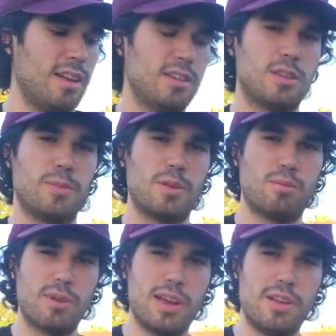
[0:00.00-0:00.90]
something
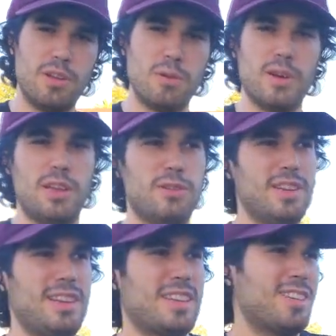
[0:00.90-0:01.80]
brand new and then you
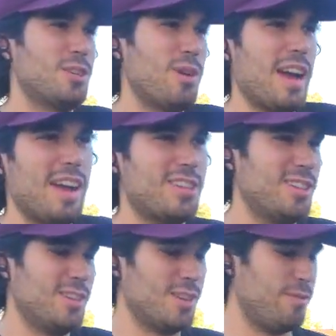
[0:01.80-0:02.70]
get like a scratch
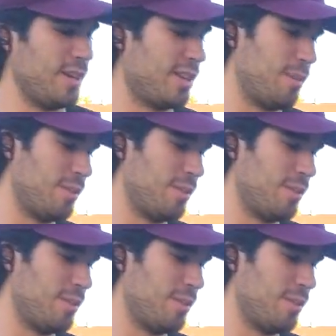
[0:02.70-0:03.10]
and it's all fucked up.